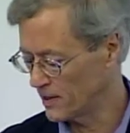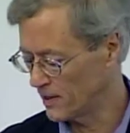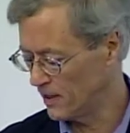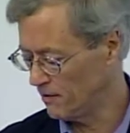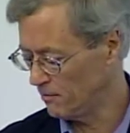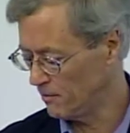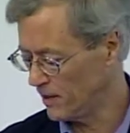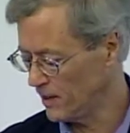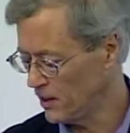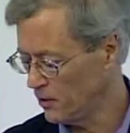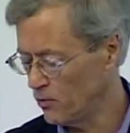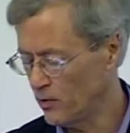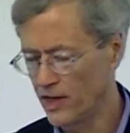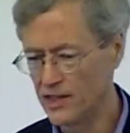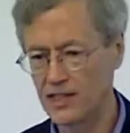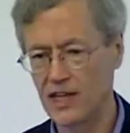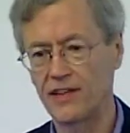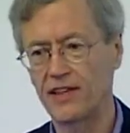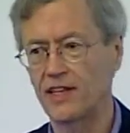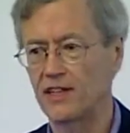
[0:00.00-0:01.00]
And in many
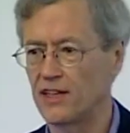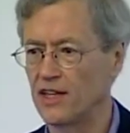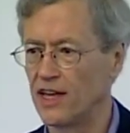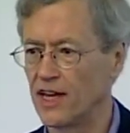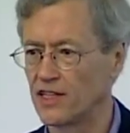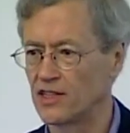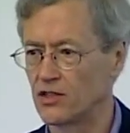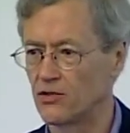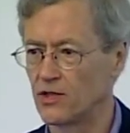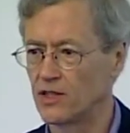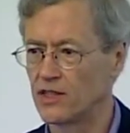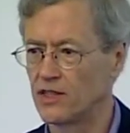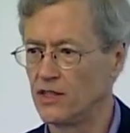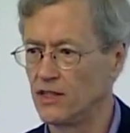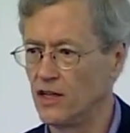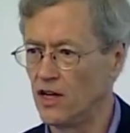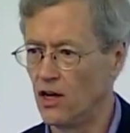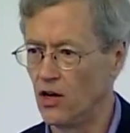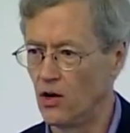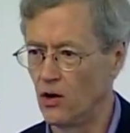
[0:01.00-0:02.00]
ways, I think the answer is
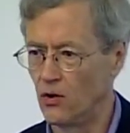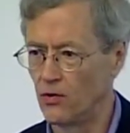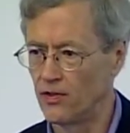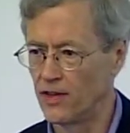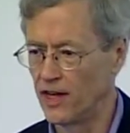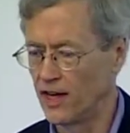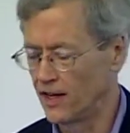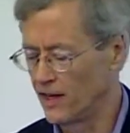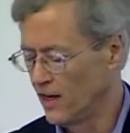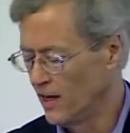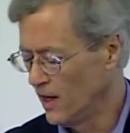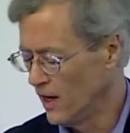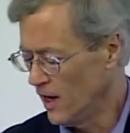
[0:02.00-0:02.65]
no, that